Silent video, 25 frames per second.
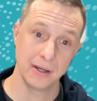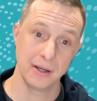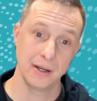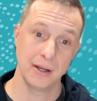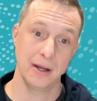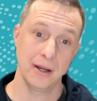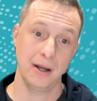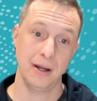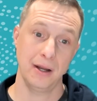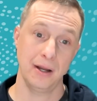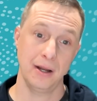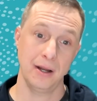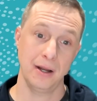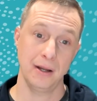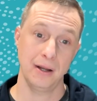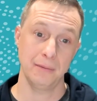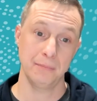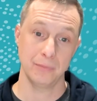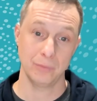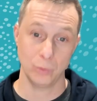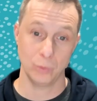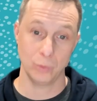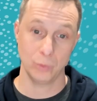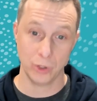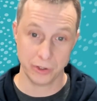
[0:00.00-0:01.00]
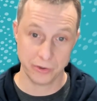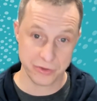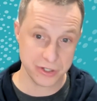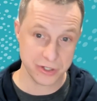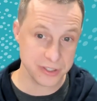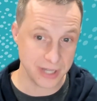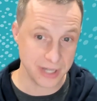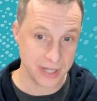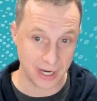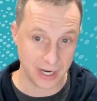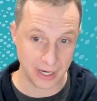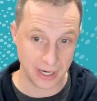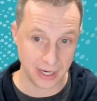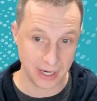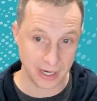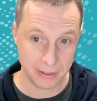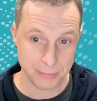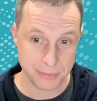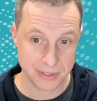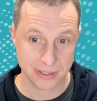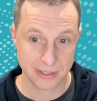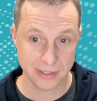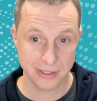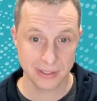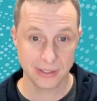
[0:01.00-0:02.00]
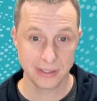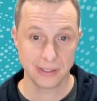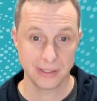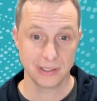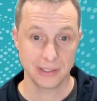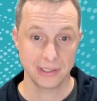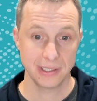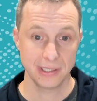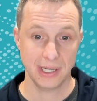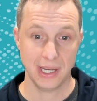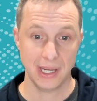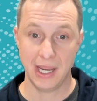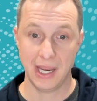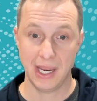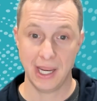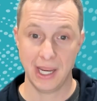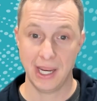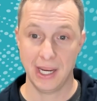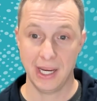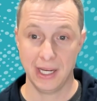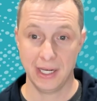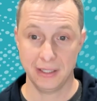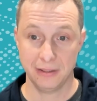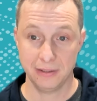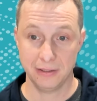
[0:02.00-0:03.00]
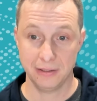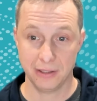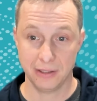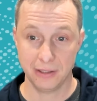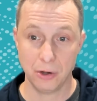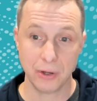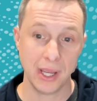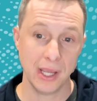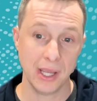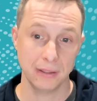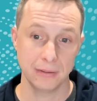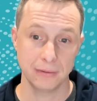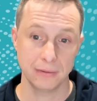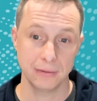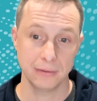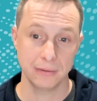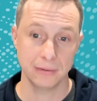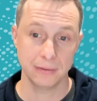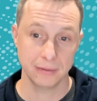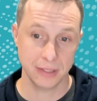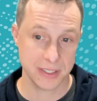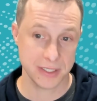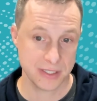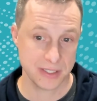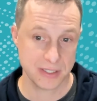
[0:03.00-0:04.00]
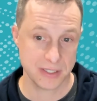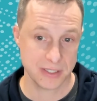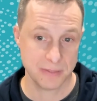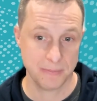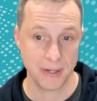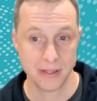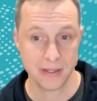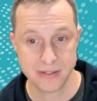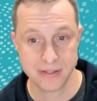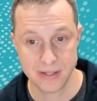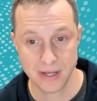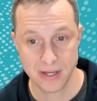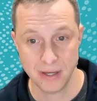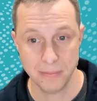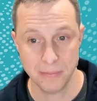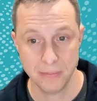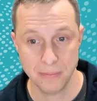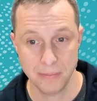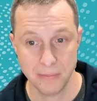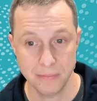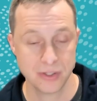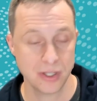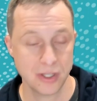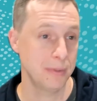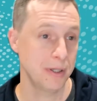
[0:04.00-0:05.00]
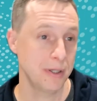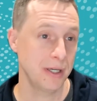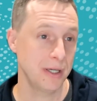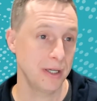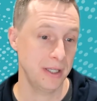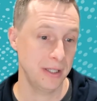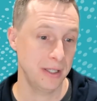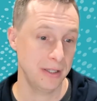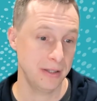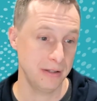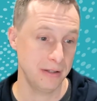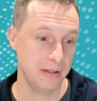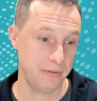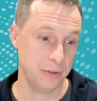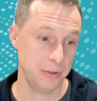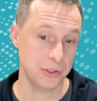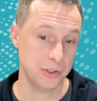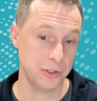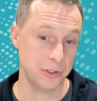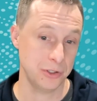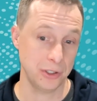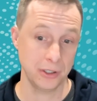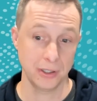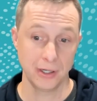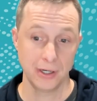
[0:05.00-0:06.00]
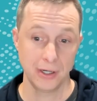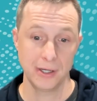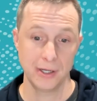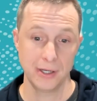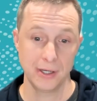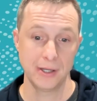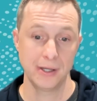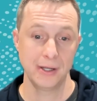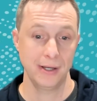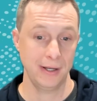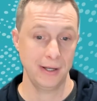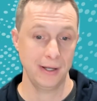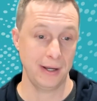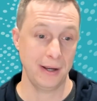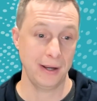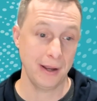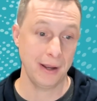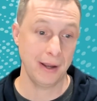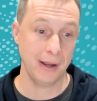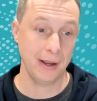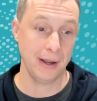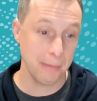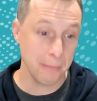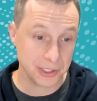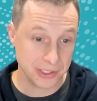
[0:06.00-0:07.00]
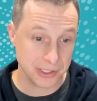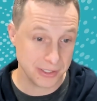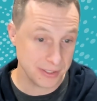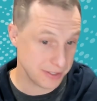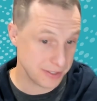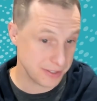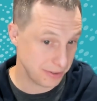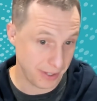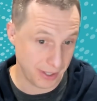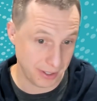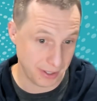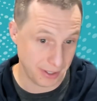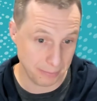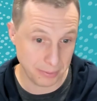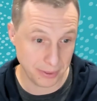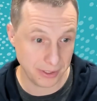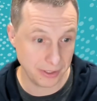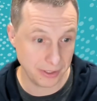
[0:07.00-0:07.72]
What are their types? And okay, let's expect the same schema in the future. I mentioned this already, but